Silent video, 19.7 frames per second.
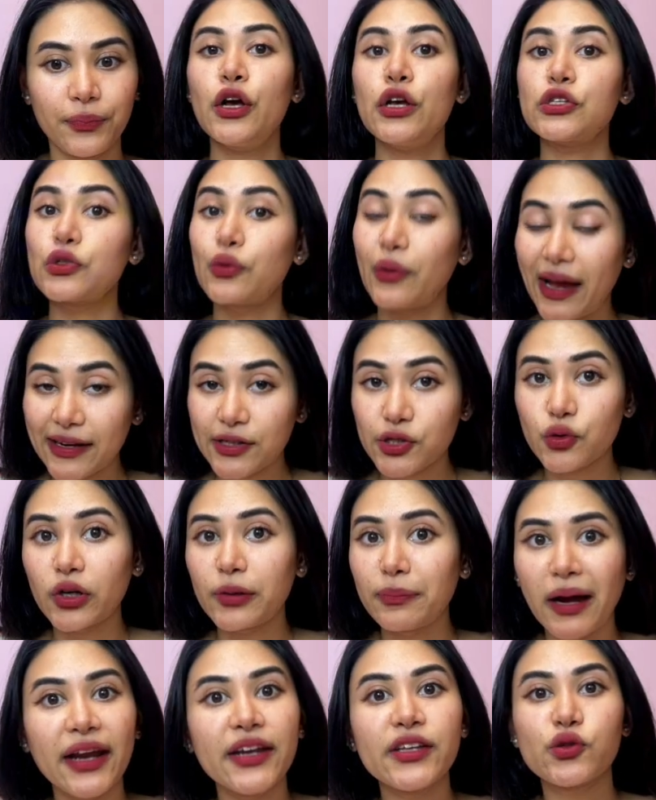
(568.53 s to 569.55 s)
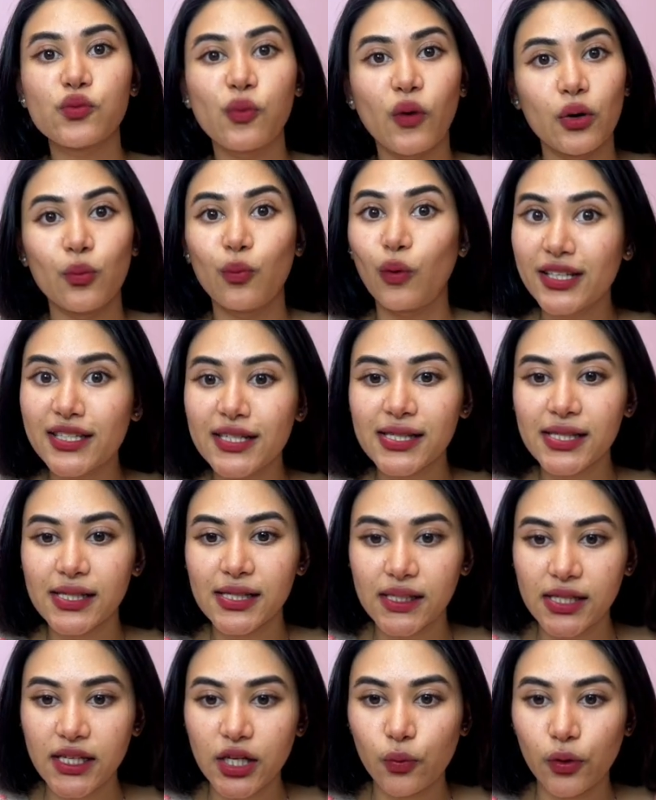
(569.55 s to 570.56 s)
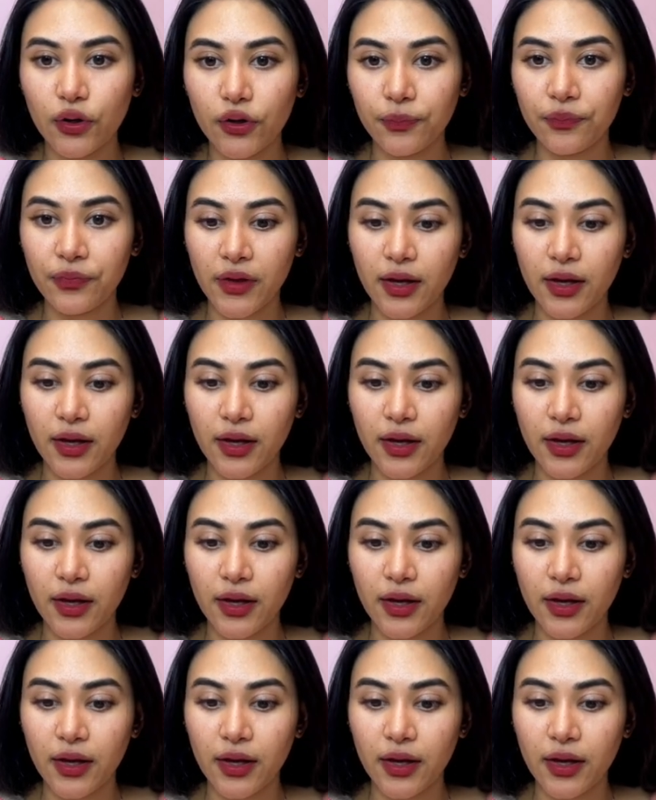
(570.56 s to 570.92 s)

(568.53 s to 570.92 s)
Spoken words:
So XOR minus 1, what does this equal?